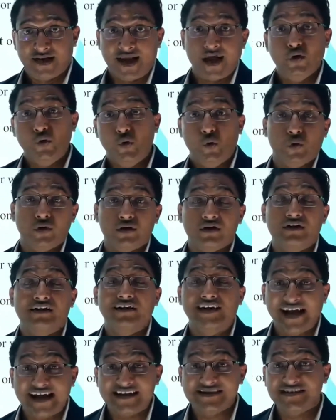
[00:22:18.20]
Can you
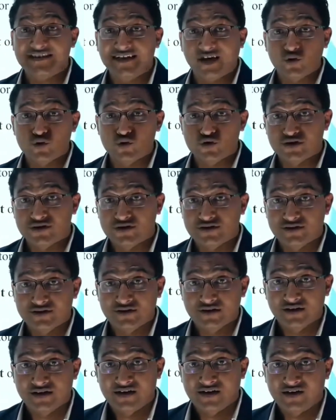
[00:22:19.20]
guess it out?
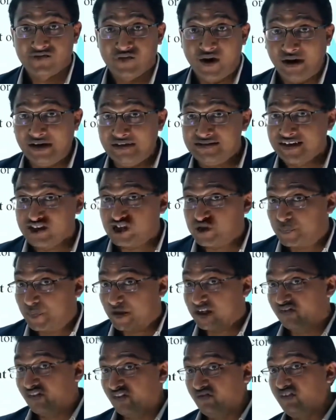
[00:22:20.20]
What is the
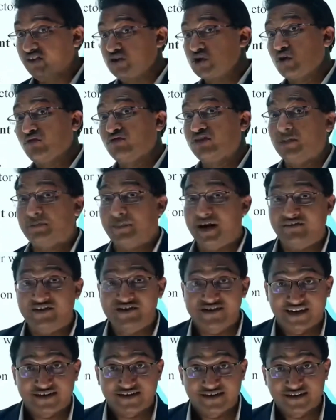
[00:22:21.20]
specific feature of the
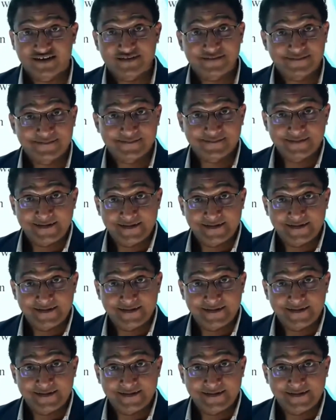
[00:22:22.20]
private sector?